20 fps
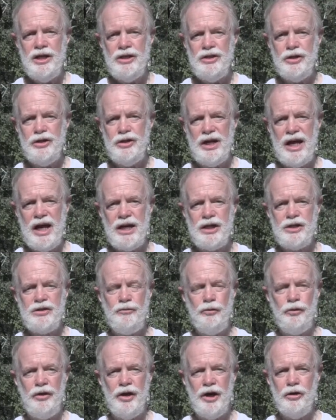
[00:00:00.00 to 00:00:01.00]
to dance
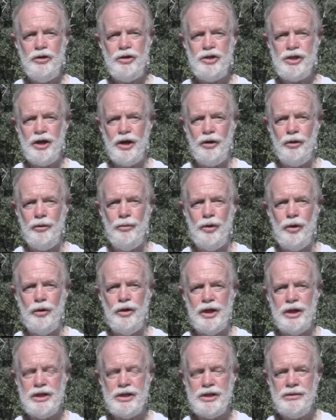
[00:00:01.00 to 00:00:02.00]
for their
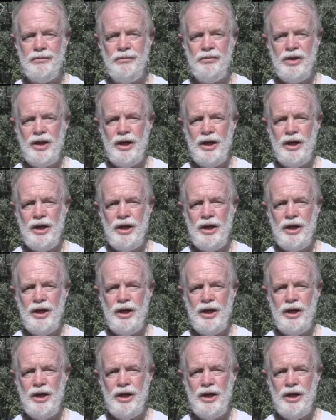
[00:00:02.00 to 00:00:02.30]
ceremonies.